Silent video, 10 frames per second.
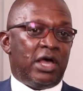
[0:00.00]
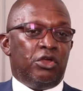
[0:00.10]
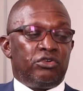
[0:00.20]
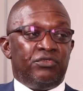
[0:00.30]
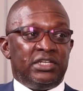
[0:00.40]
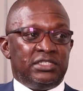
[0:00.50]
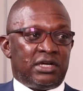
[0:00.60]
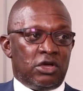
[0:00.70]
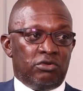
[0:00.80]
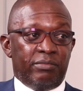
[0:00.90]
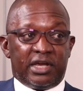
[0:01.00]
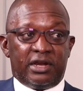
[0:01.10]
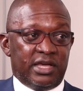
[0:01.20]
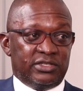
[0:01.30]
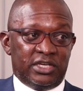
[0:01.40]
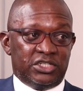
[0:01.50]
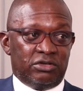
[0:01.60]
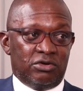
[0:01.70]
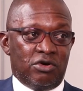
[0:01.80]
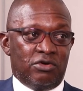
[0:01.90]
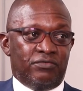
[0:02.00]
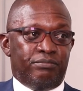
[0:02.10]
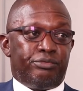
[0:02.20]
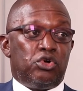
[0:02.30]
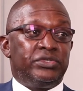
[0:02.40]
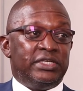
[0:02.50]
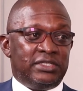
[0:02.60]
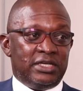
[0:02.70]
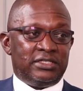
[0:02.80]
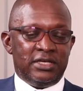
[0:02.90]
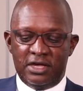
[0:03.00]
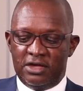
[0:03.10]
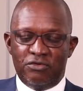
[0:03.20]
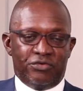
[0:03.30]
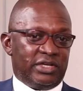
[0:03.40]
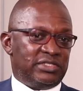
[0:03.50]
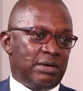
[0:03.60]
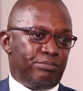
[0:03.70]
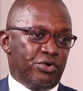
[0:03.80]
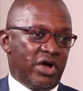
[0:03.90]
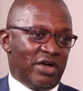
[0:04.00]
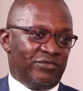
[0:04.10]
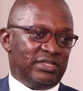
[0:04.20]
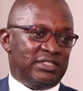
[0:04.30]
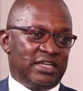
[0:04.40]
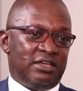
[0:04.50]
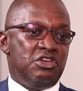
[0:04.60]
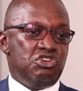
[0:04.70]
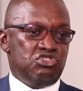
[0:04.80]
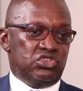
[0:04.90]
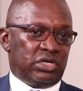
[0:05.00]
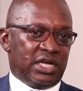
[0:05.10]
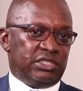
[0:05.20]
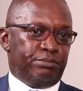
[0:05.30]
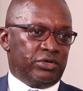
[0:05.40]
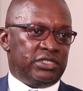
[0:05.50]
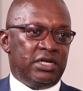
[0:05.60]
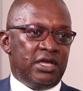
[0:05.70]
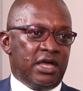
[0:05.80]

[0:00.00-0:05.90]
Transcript: A lot of it is around mechanization of processes, for example, harvesting, transport,